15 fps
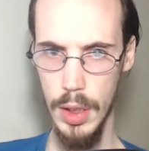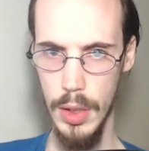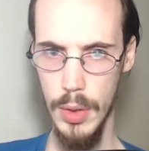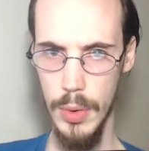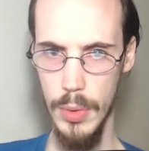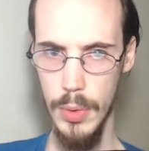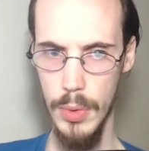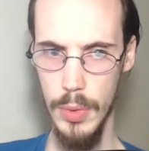
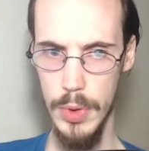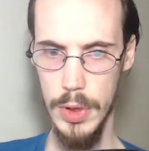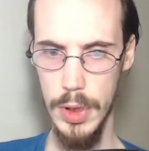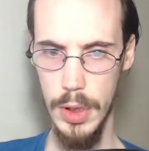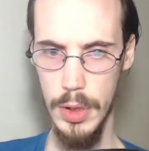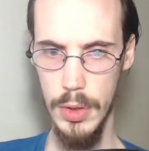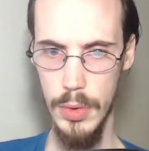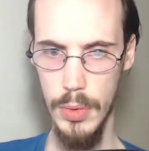Oh, what's she
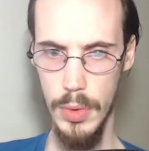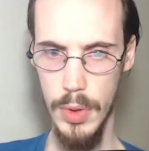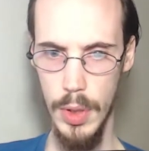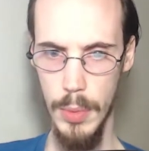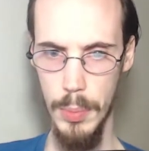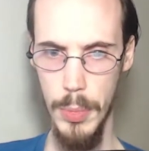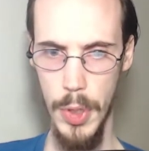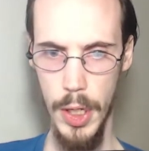gonna do?
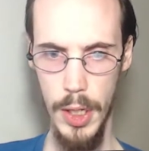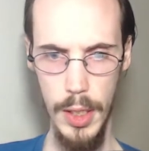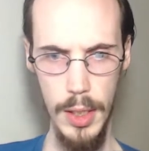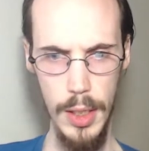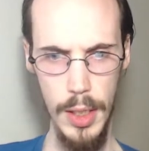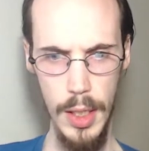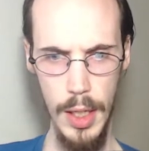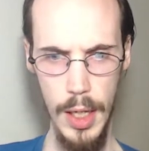But,
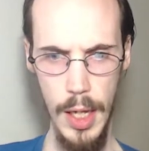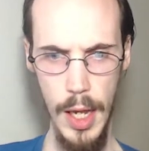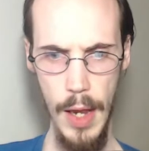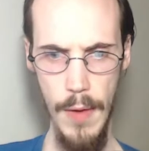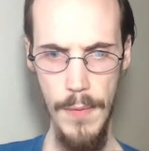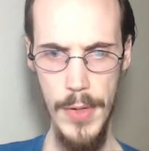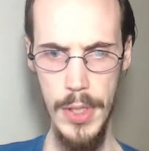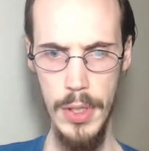
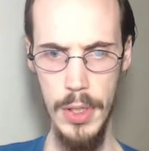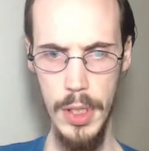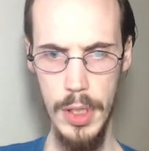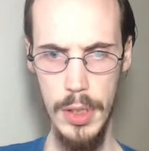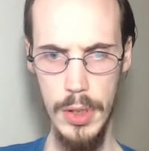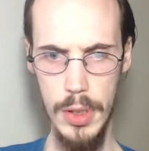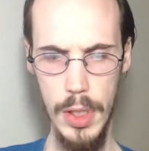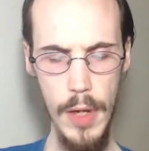if
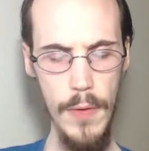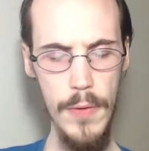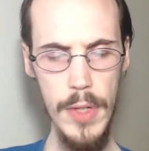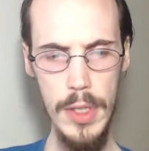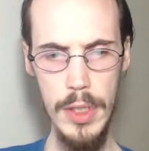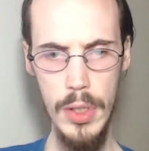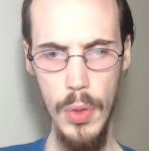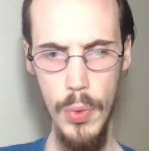
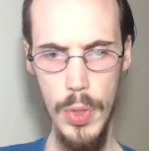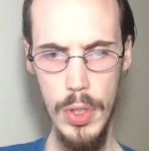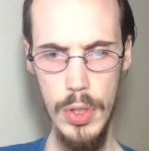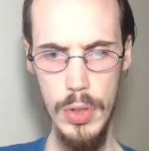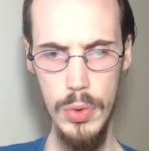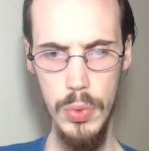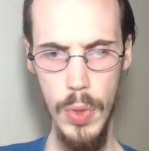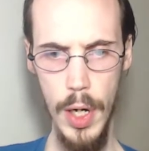he's going
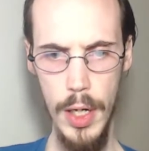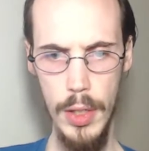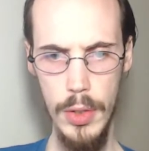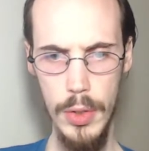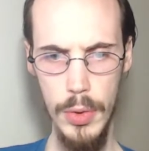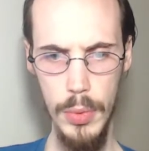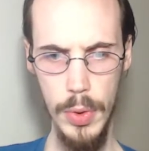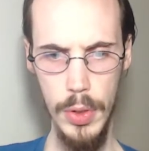to try
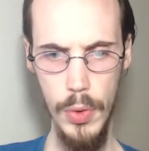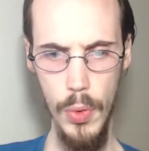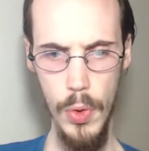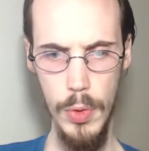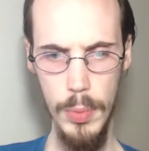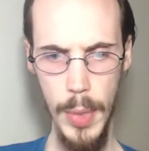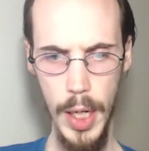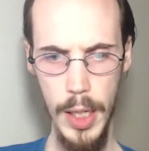to
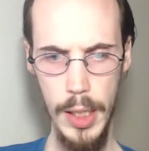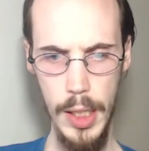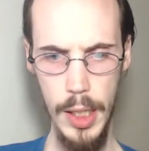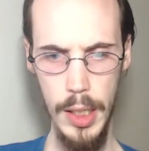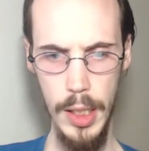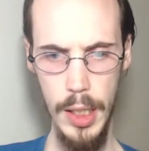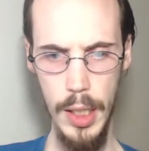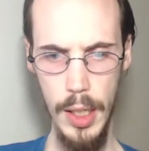record my
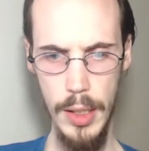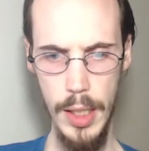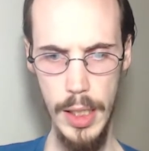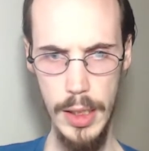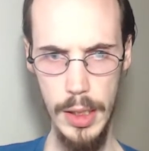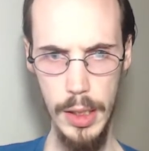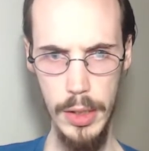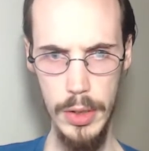identity,
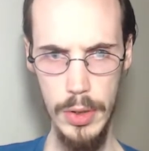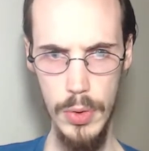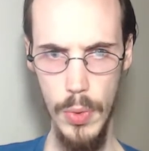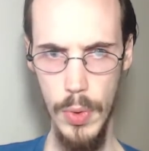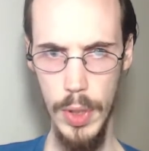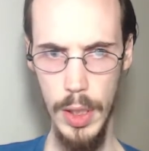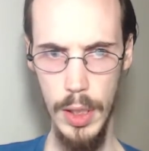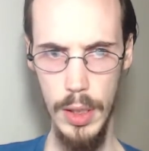that's another
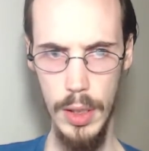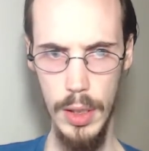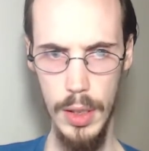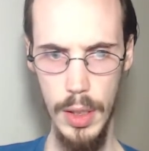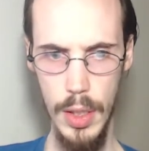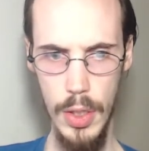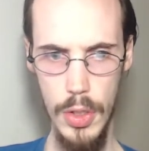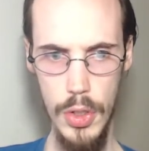story.
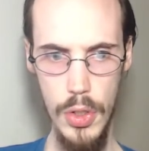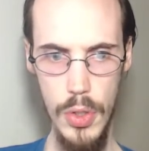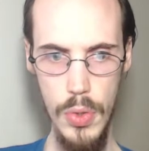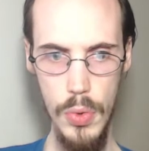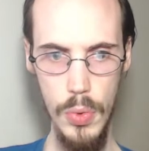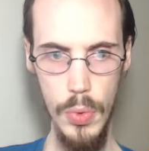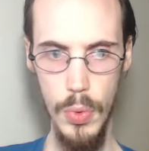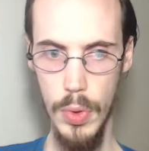
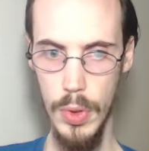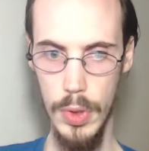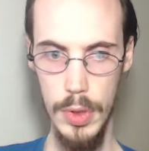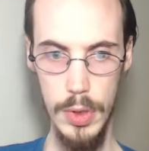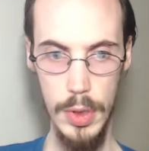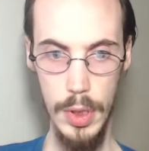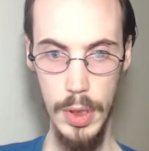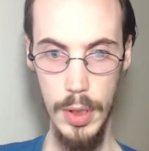You!
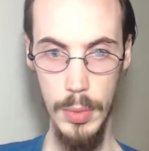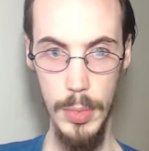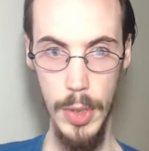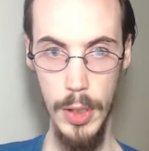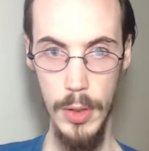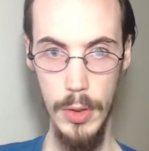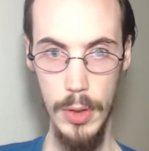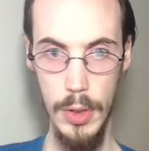Coming
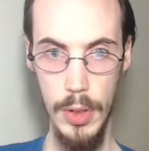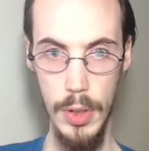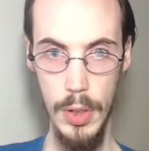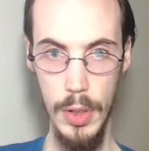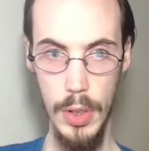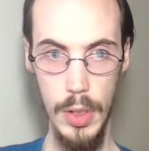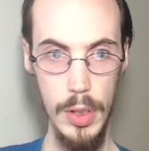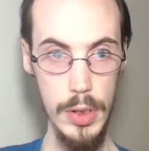out?
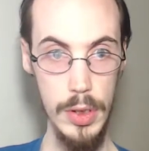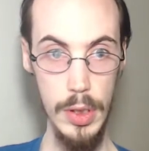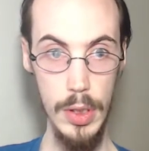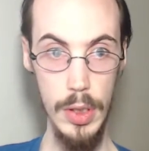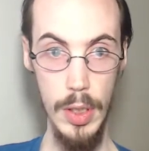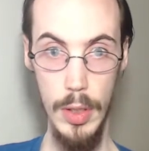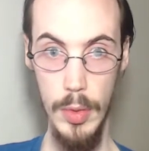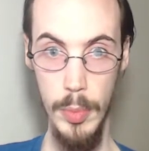
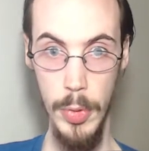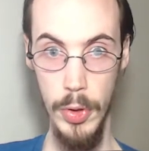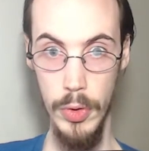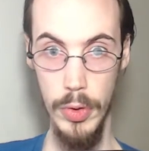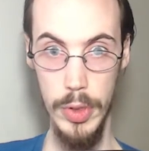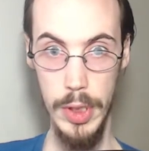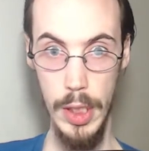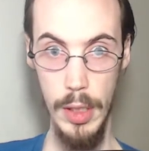And Imperial
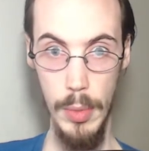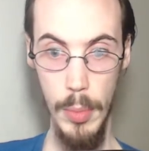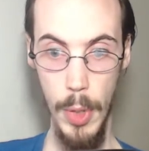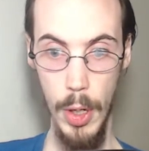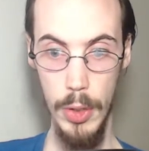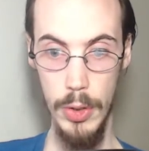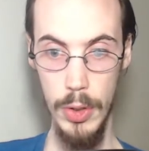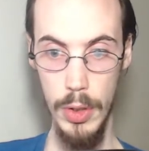looks at the
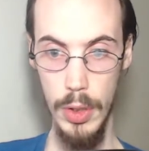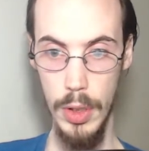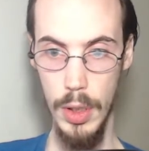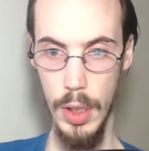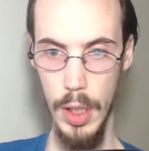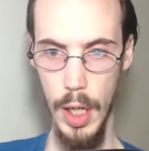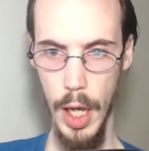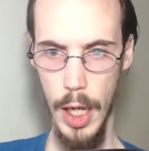monitor.
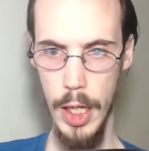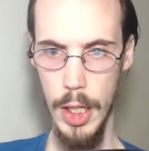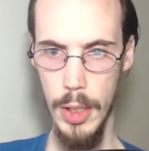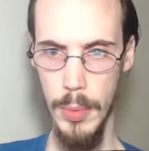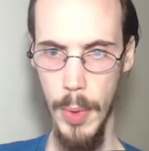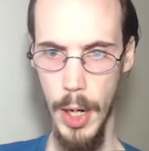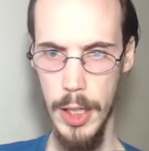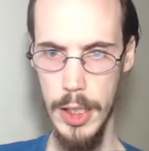I
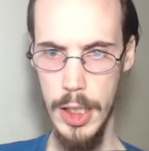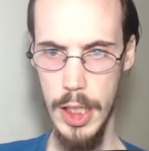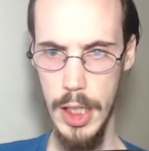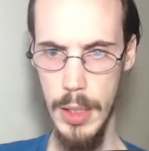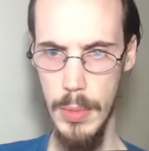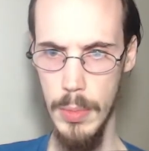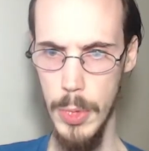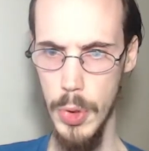hereby
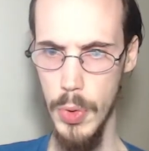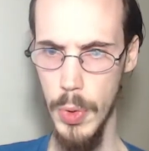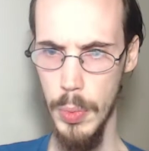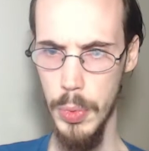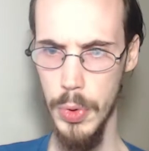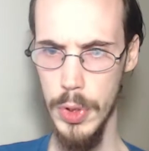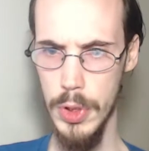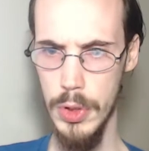deem you a
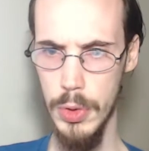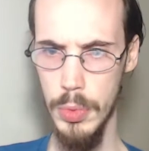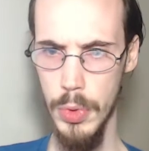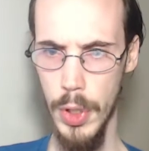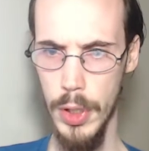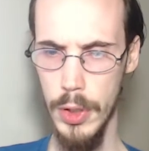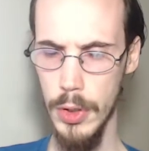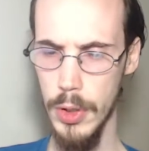prisoner
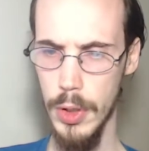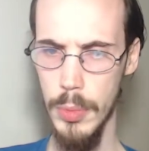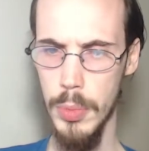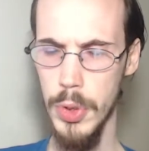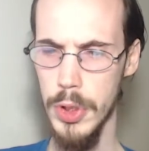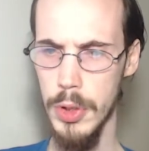breaker.